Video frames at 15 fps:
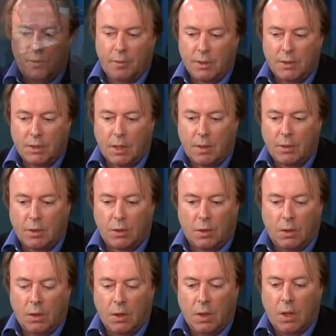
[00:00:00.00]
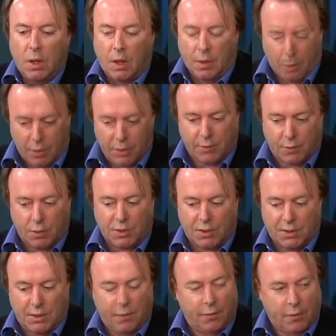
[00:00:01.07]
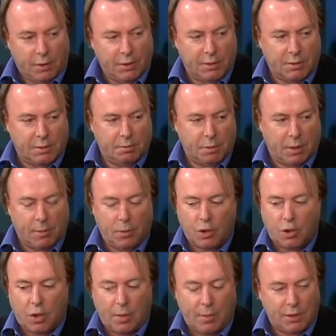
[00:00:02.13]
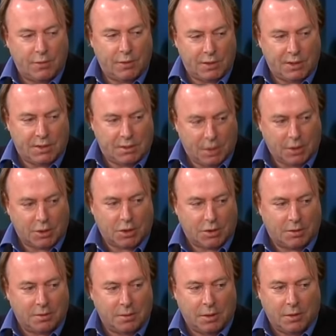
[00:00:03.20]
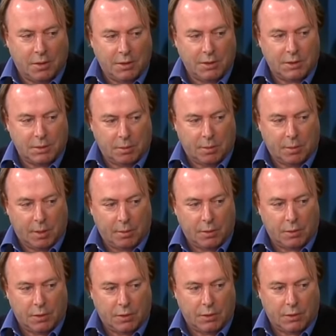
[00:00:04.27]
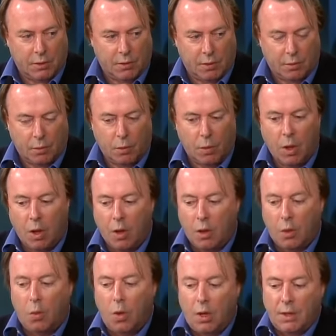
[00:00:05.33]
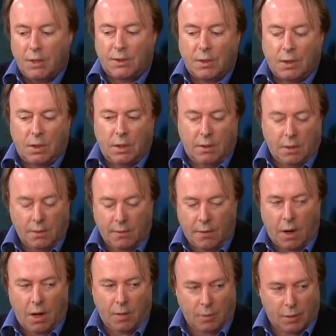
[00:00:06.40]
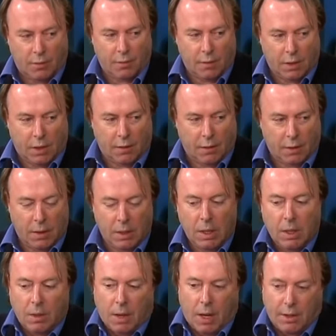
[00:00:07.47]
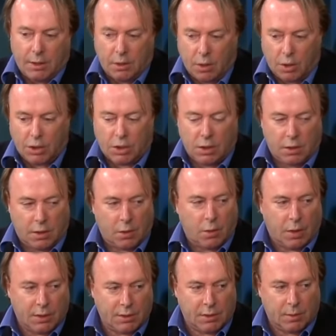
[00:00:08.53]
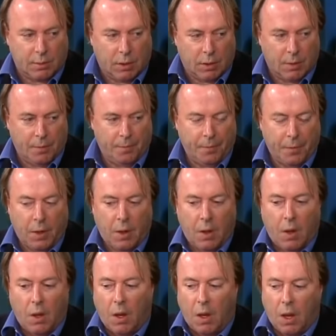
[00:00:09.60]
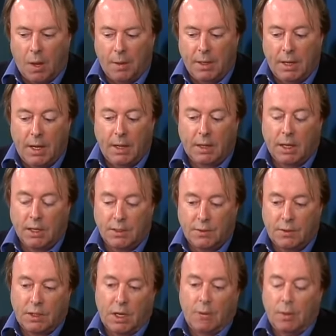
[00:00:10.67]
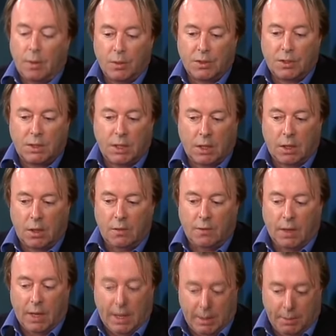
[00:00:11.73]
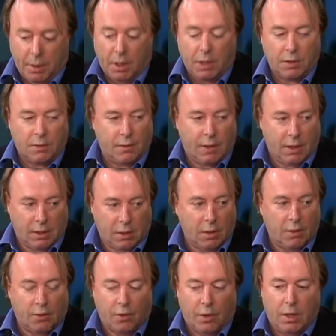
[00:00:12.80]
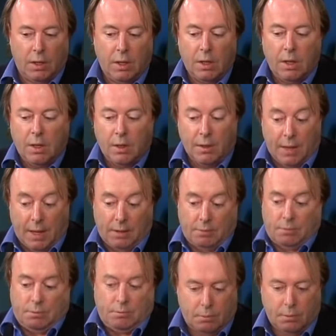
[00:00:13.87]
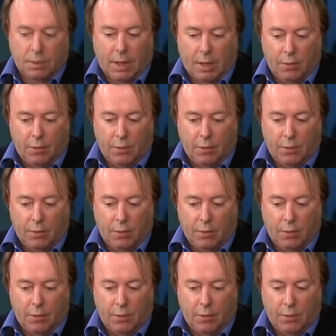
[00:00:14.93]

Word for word: a bit skeptical there is, of course, a difference, but I'm not sure how much of a distinction there is to be made between the two of them. The one is certainly the environment for the other. Ideologically, they're quite similar. And in any case, if the Taliban was to take over any part of any country, that, that